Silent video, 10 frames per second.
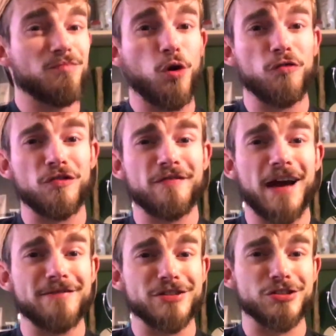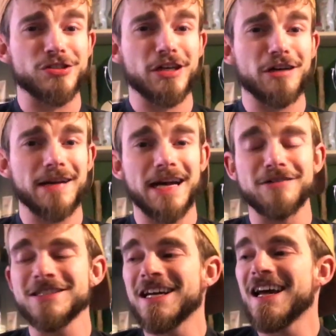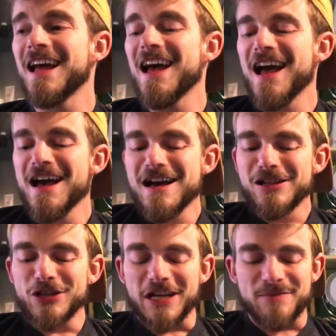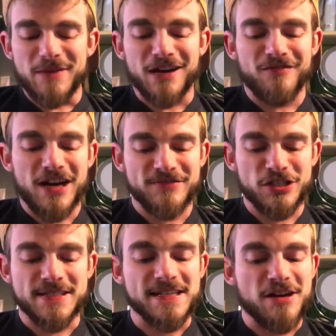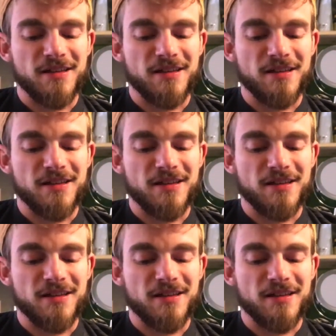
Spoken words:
over 5 years ago now, looking back 5 years, I know